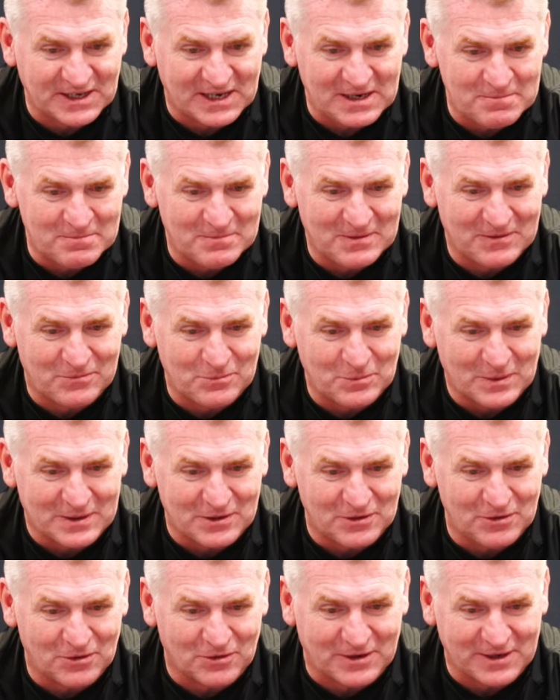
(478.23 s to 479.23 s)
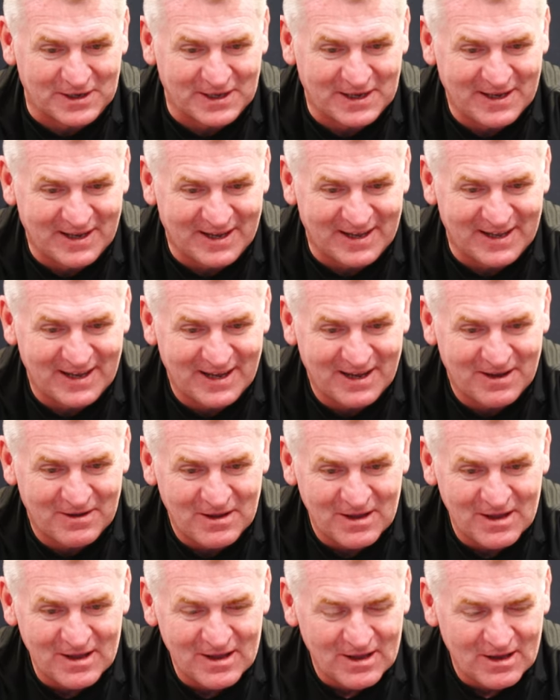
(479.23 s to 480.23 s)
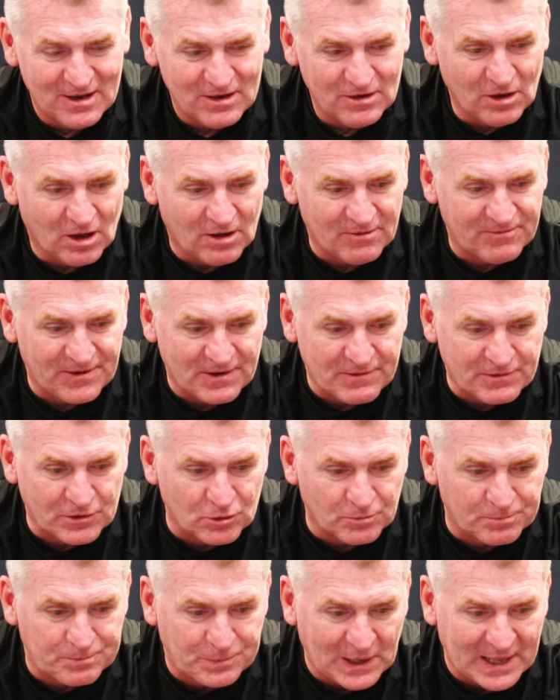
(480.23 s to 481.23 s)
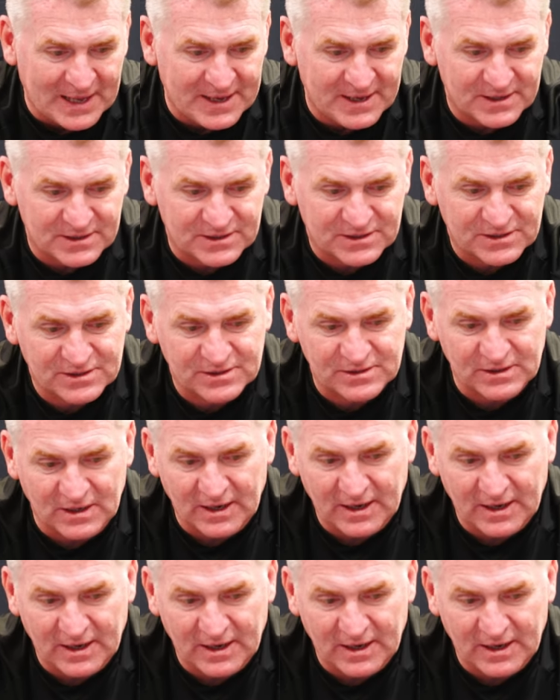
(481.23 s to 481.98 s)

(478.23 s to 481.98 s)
team if, when you look at it. Uh, a lot of very good players,